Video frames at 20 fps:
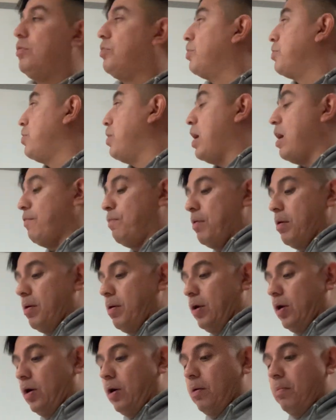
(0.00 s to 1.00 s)
So you have
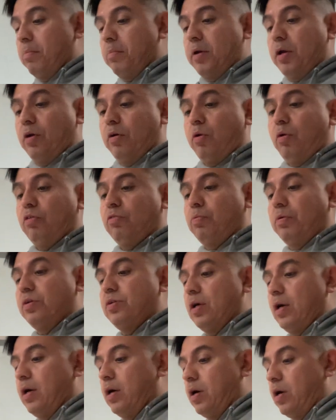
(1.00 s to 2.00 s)
meteors, which
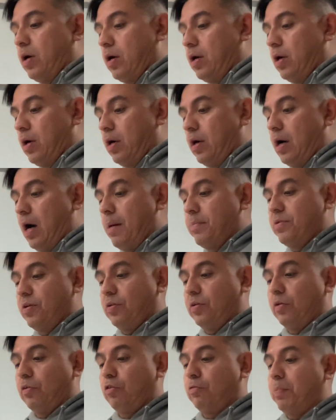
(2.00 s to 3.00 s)
are objects
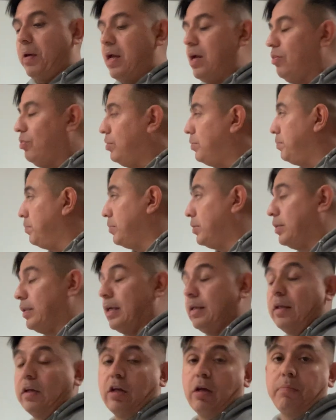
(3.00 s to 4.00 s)
in space
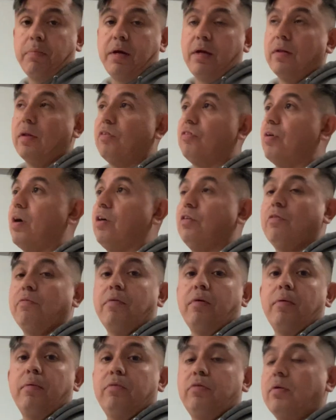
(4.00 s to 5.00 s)
that they can be the size of
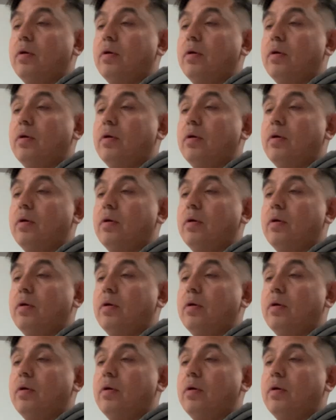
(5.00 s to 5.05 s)
a